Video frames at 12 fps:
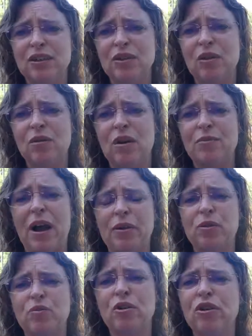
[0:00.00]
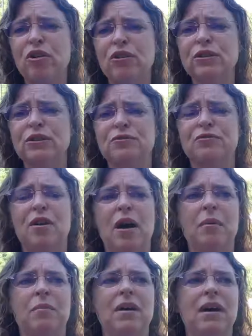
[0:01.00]
you know, around the world,
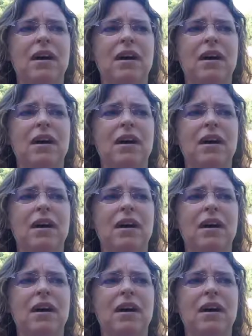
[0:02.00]
from